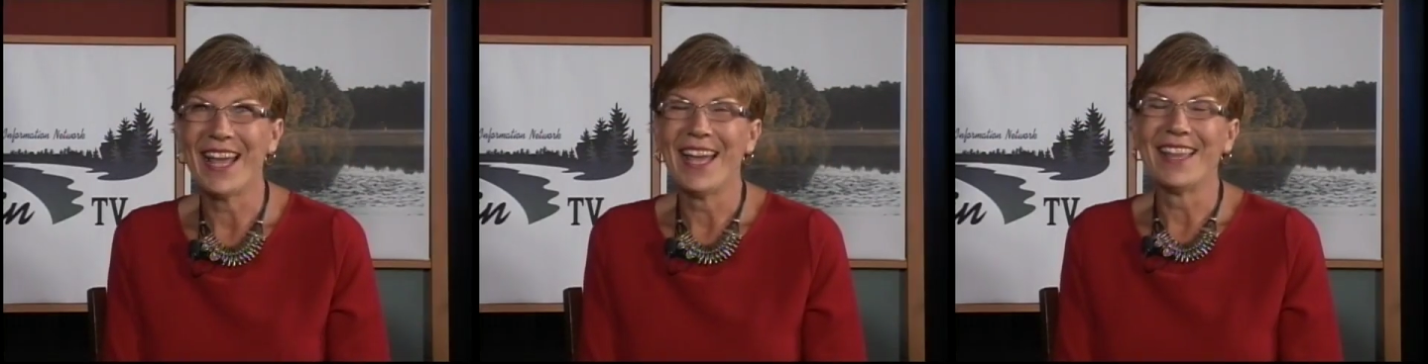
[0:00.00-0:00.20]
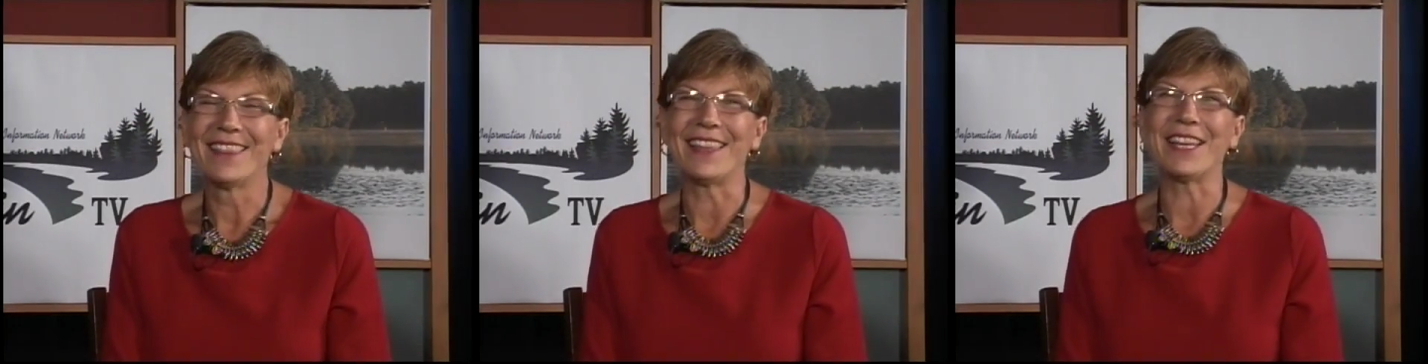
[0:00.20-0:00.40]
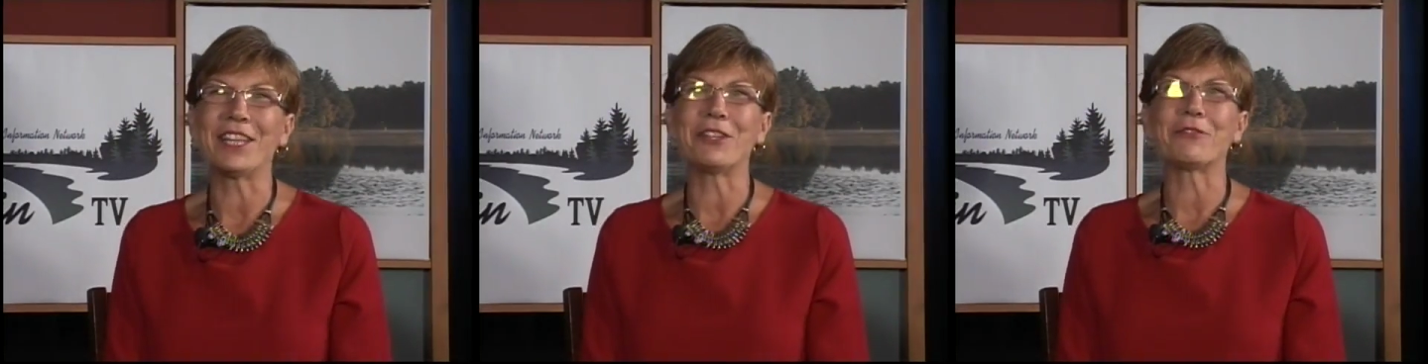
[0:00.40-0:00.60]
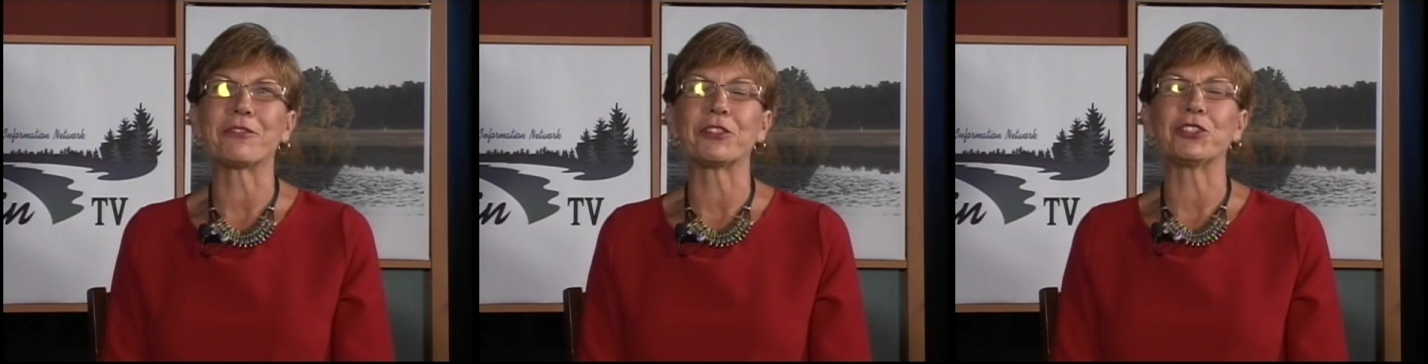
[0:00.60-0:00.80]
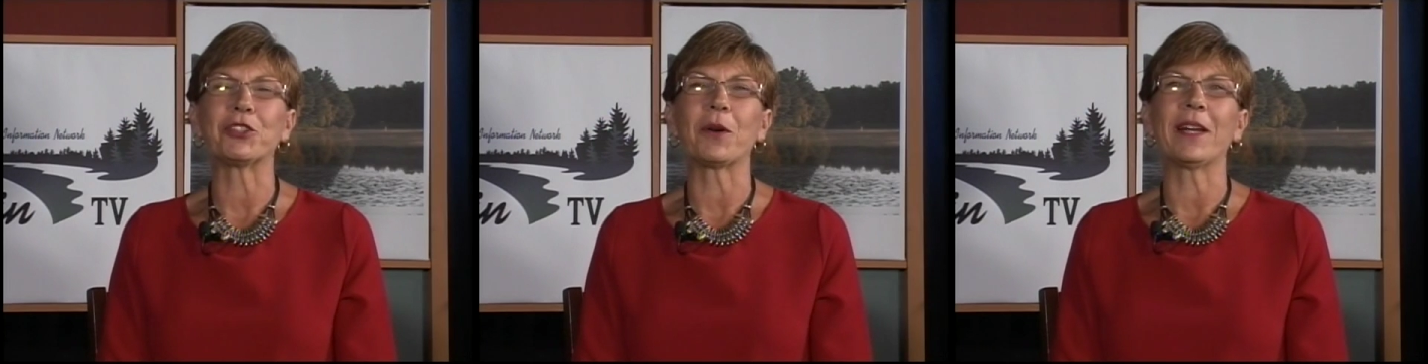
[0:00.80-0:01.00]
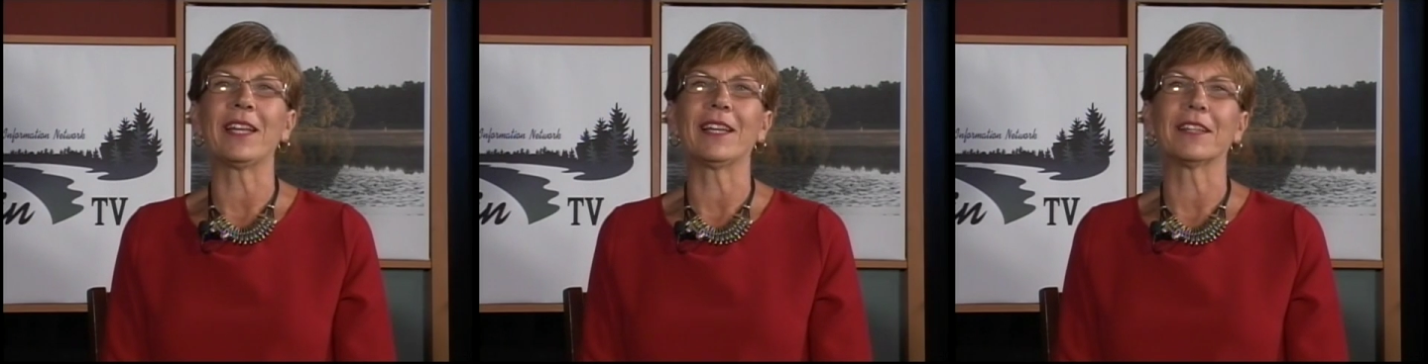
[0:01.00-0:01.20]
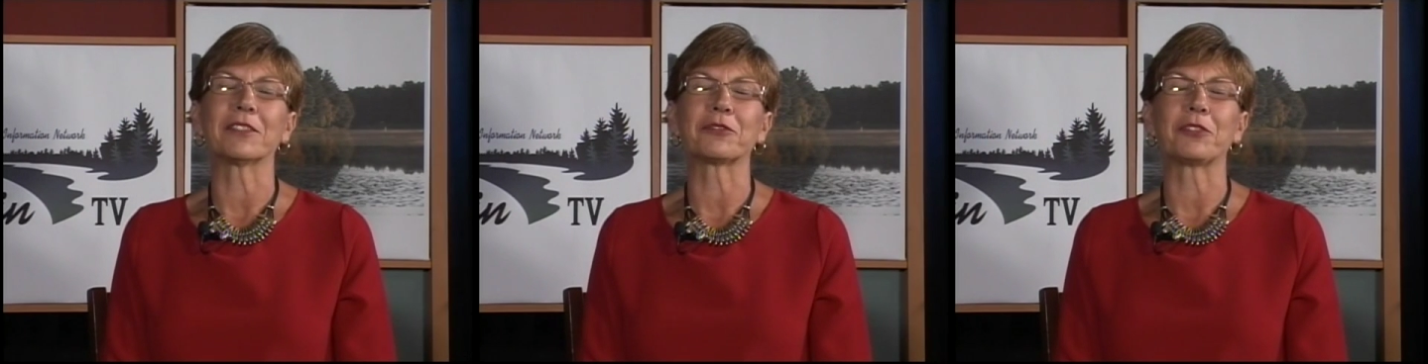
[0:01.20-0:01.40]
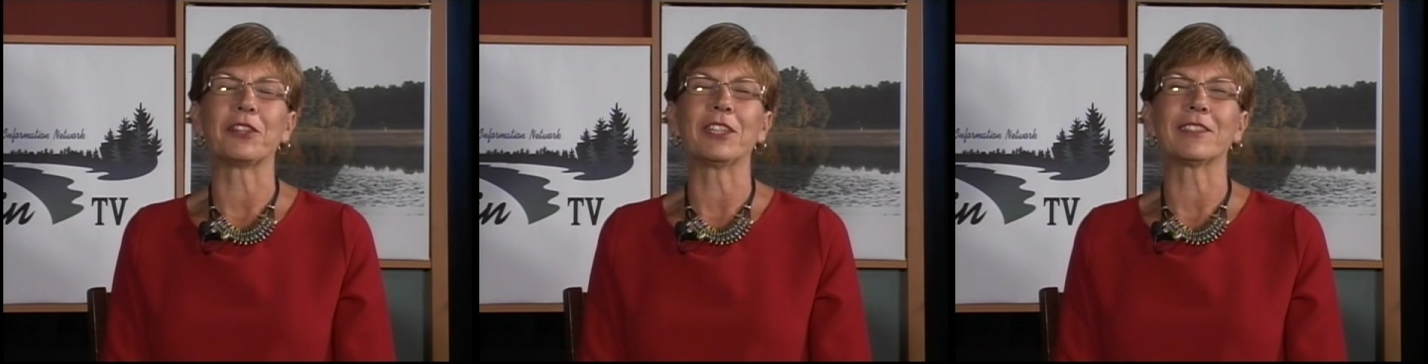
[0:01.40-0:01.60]
Thank you for joining us
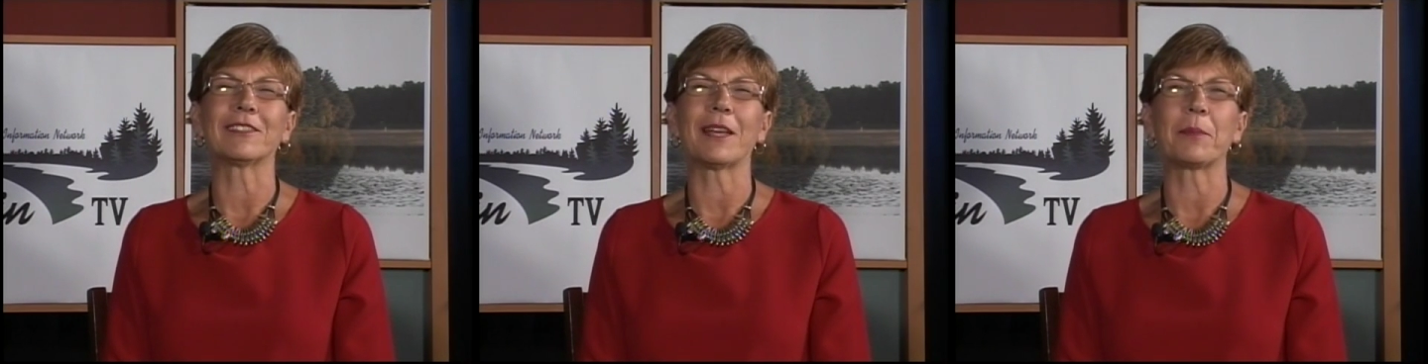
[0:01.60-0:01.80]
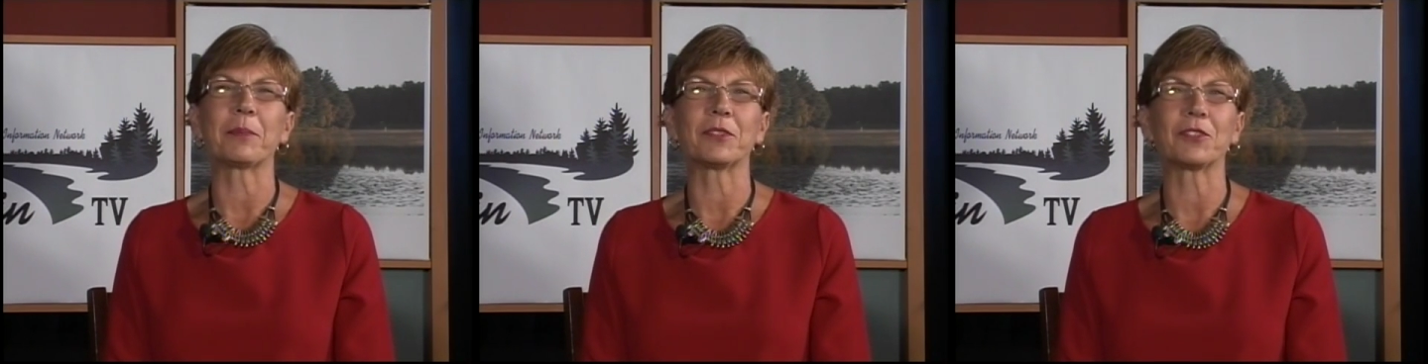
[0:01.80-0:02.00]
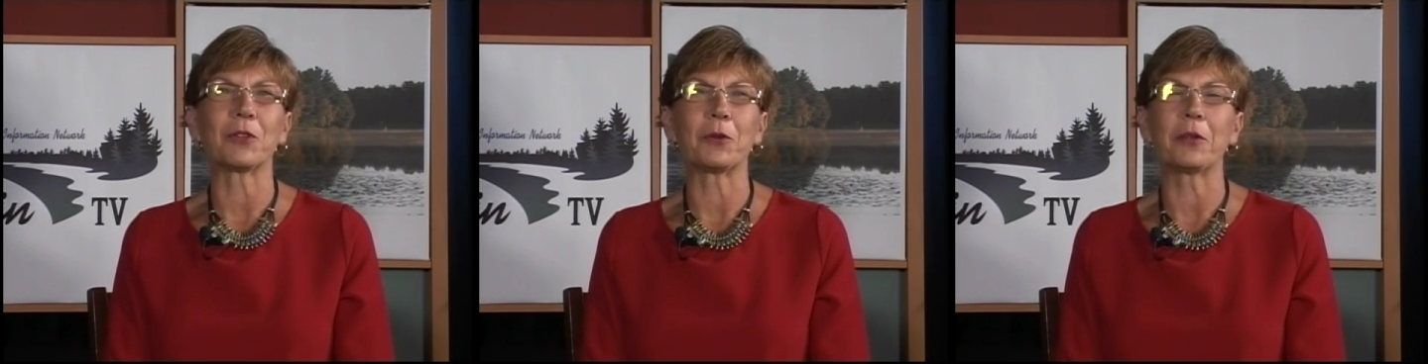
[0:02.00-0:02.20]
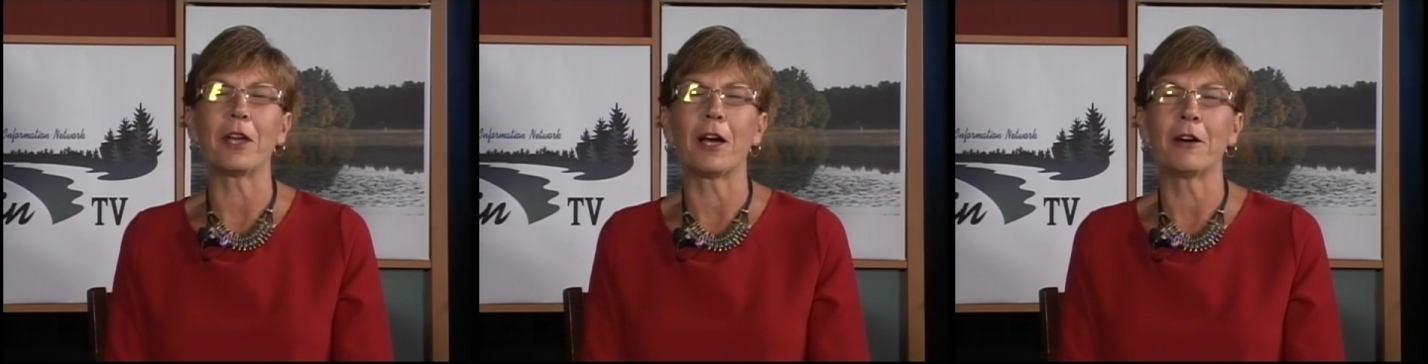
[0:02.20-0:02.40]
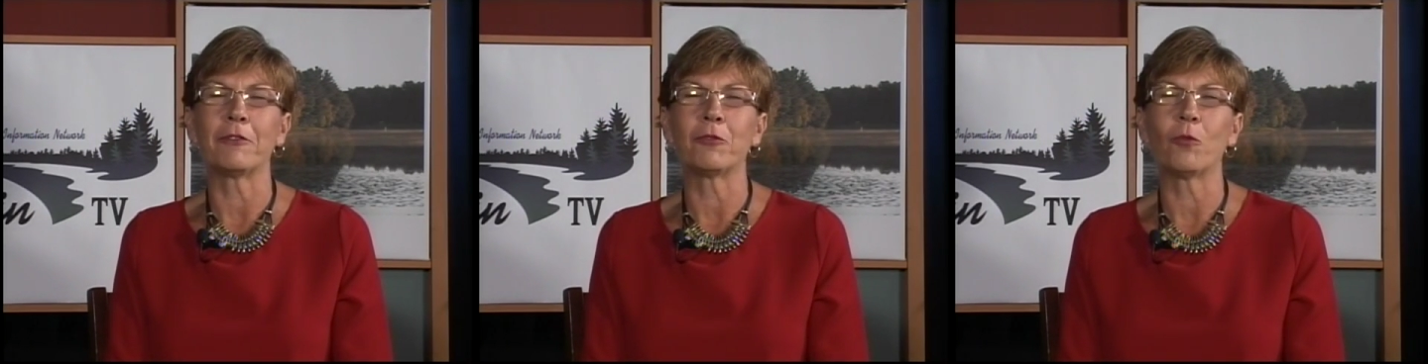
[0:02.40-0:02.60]
for this episode of